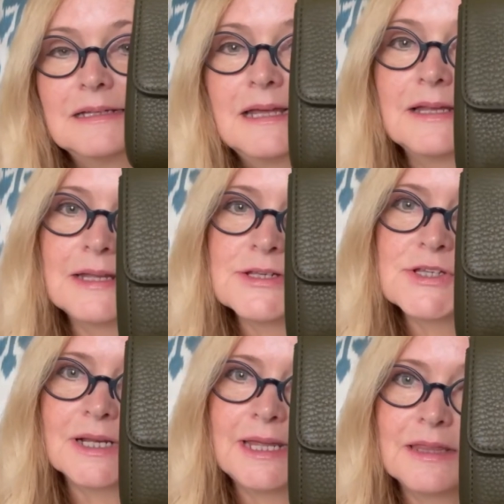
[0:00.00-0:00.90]

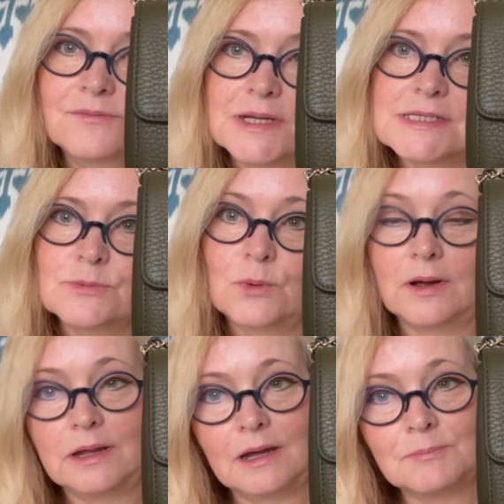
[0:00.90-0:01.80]
initially, the reason
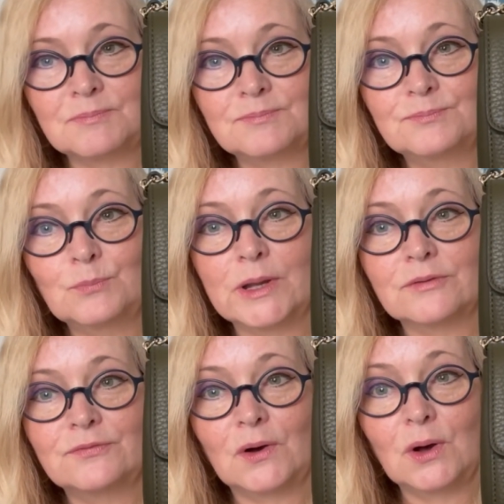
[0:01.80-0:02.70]
why I went
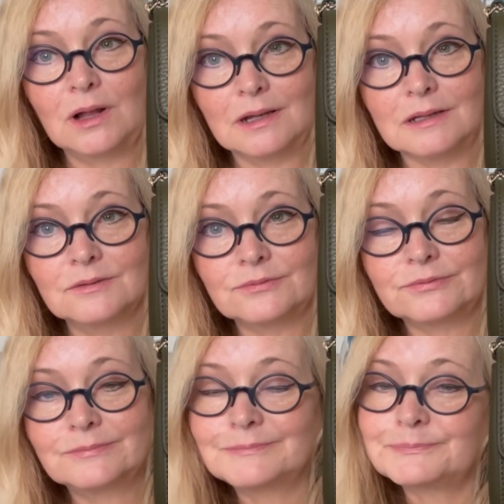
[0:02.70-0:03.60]
for
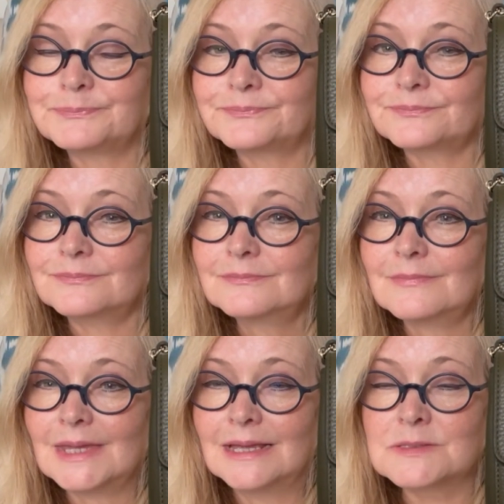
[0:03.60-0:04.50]
olive
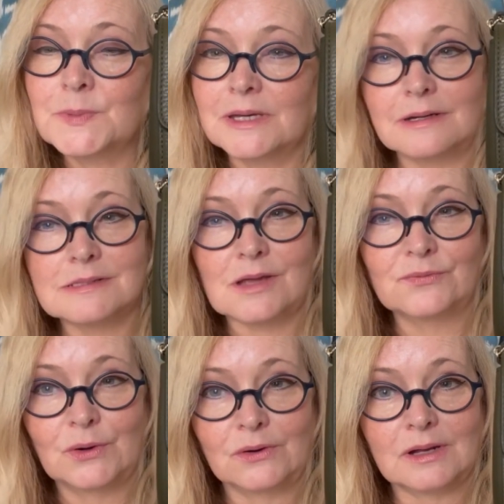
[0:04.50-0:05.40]
is because
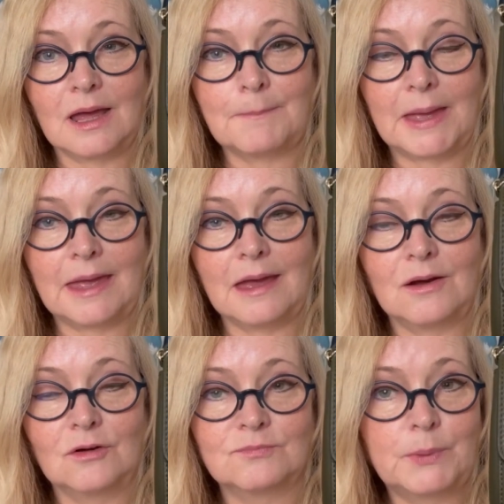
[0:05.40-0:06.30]
I've got a pair
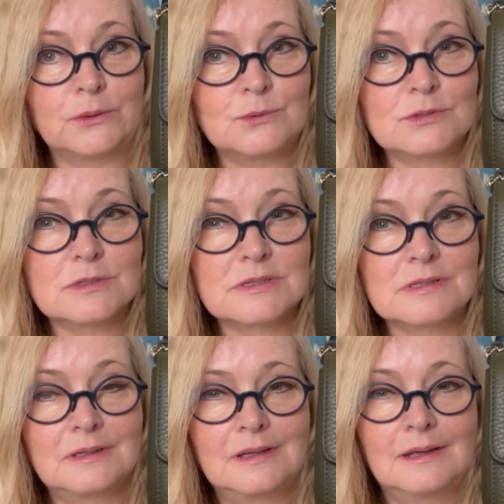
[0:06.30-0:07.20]
of boots
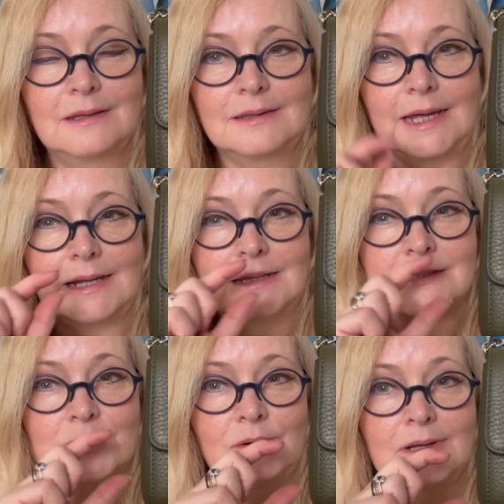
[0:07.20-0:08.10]
that
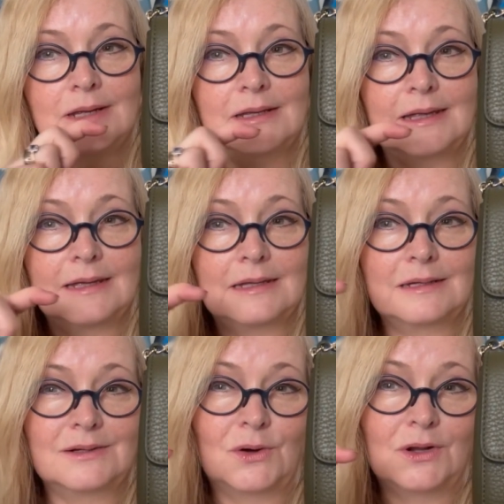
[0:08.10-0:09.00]
has got
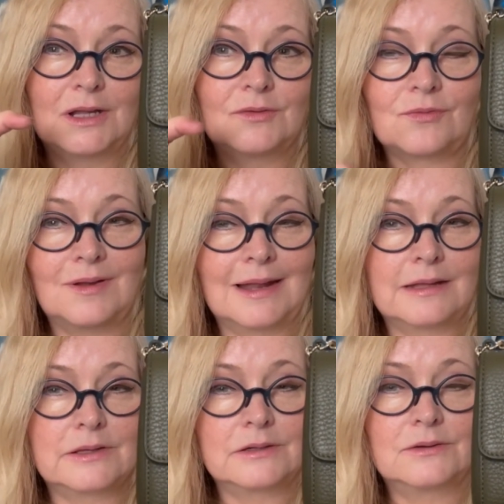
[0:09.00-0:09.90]
olive
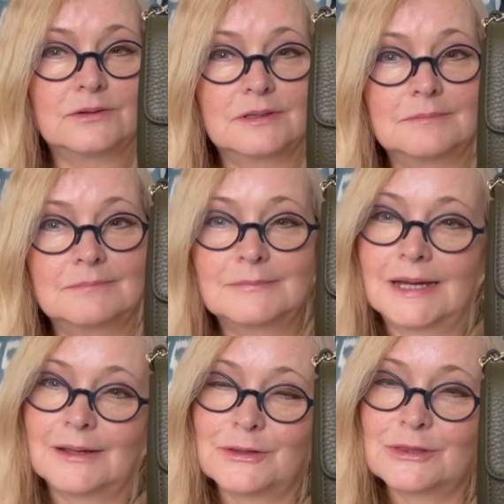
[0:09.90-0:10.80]
leather on them,
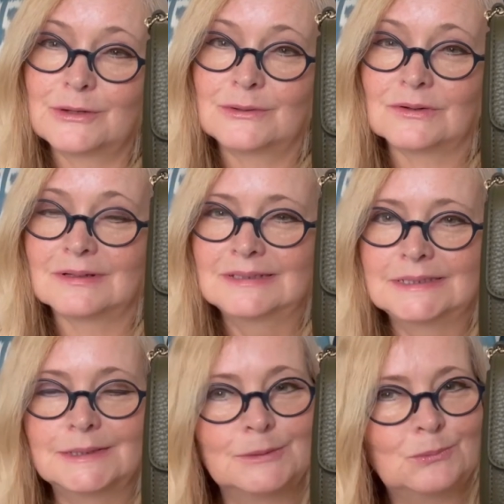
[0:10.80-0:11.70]
and I thought
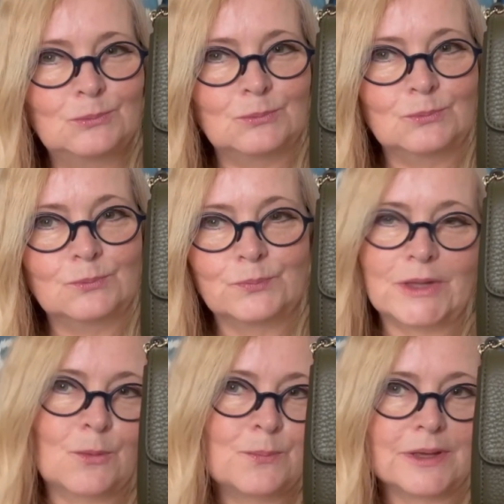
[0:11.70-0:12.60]

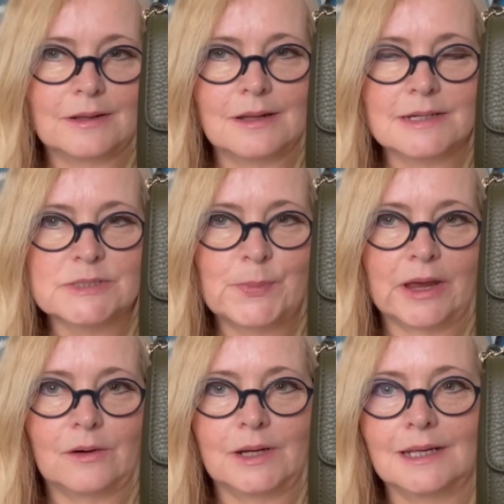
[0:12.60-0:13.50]
that would be a nice
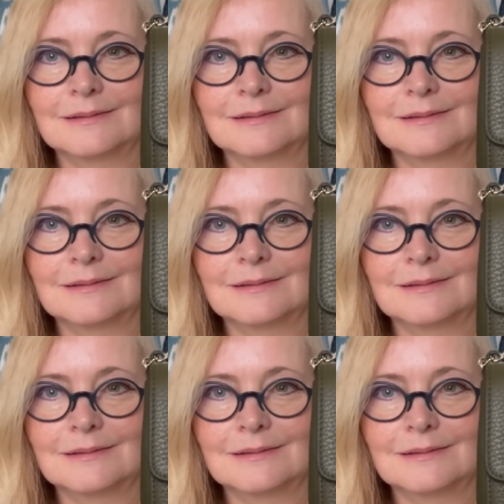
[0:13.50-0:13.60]
pairing.